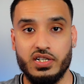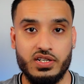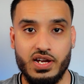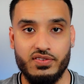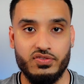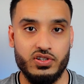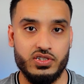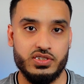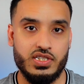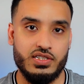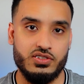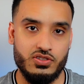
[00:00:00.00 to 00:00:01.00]
diverse.
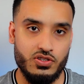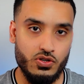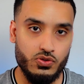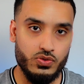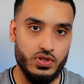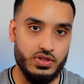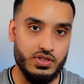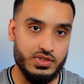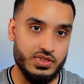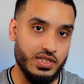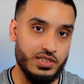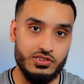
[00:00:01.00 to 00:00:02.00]
As you know, the
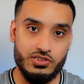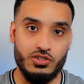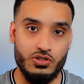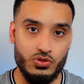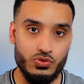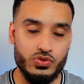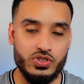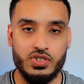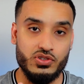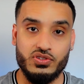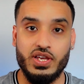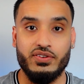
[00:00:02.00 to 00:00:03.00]
city's huge.
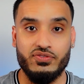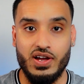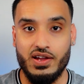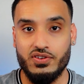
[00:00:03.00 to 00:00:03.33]
There's like 5